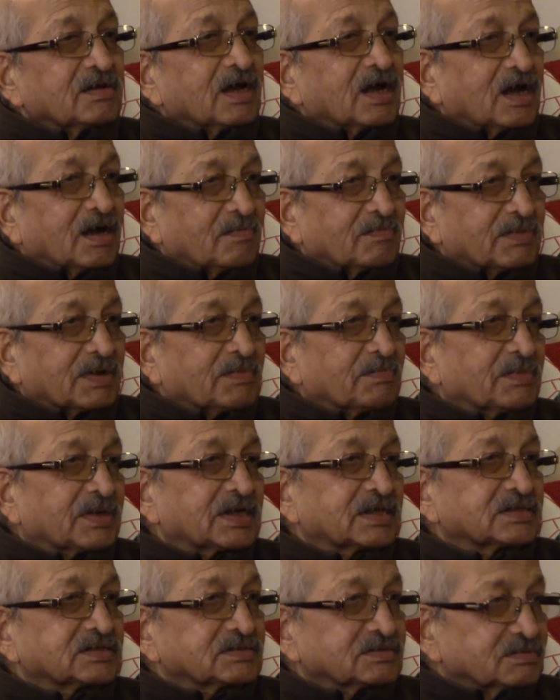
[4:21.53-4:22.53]
Am
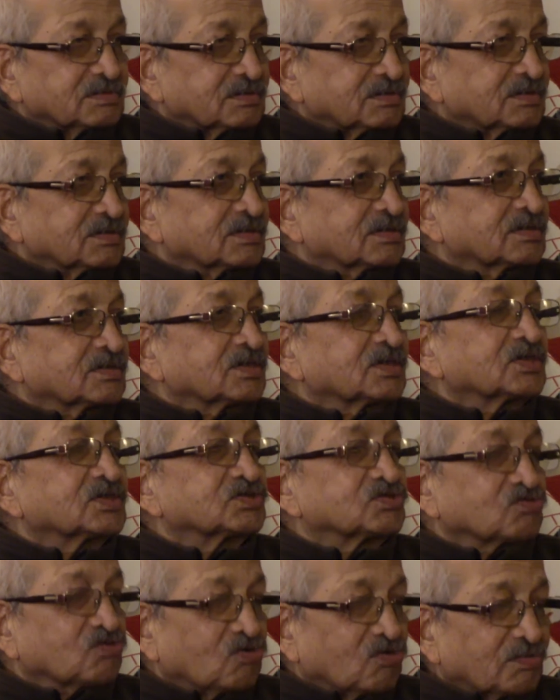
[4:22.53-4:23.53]
Brahman,
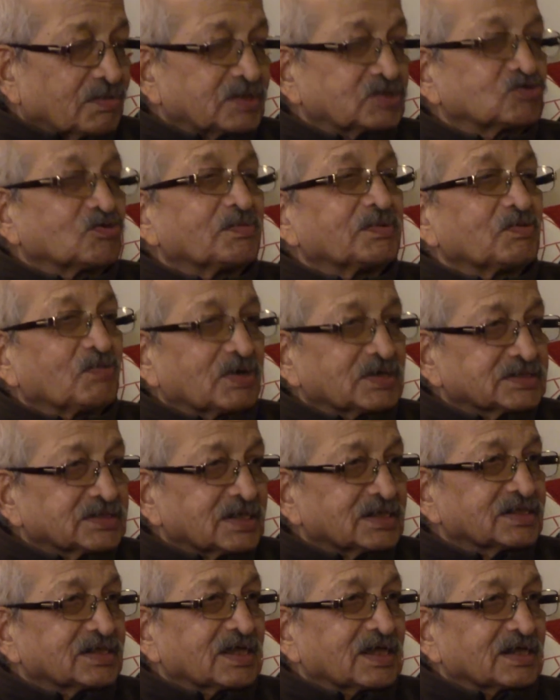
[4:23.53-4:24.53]
Sroman, so many words
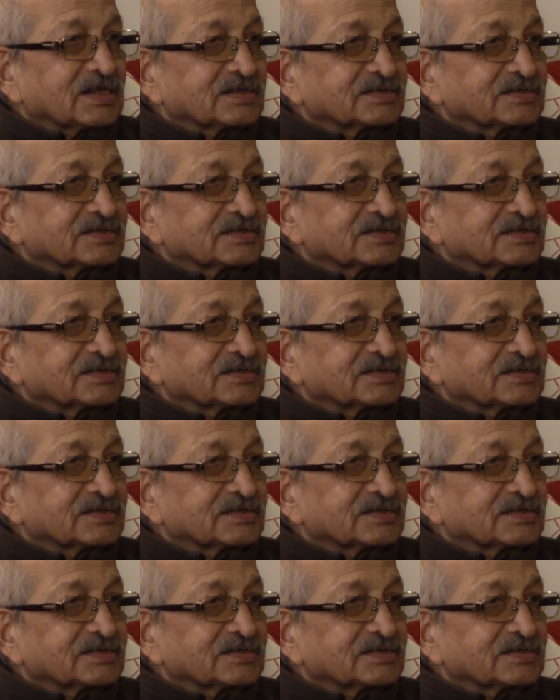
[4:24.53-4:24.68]
are there.